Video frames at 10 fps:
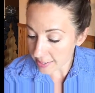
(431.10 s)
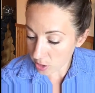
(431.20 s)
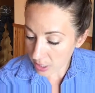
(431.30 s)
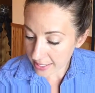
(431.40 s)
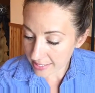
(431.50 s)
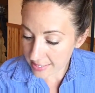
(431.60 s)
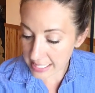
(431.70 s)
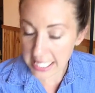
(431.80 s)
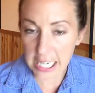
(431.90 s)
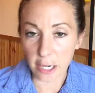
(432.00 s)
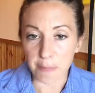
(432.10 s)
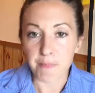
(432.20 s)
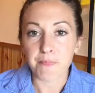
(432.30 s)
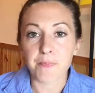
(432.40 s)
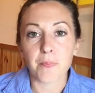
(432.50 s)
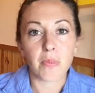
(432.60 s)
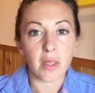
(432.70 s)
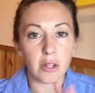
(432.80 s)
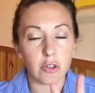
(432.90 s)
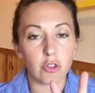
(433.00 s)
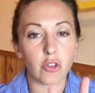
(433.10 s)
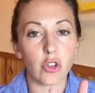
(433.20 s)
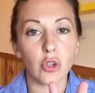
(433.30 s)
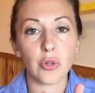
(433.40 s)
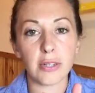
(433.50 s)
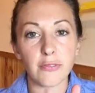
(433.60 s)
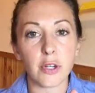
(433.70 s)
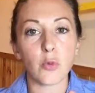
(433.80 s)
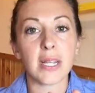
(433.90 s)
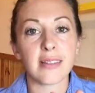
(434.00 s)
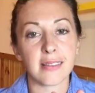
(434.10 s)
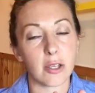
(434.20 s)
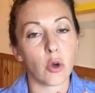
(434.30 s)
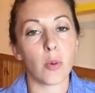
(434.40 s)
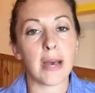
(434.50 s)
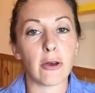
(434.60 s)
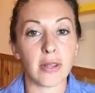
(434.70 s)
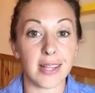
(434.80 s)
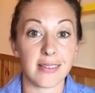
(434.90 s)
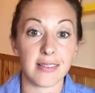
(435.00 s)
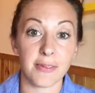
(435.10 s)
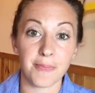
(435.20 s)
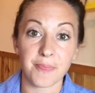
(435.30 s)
So let's see here. 2 different ways to go about this.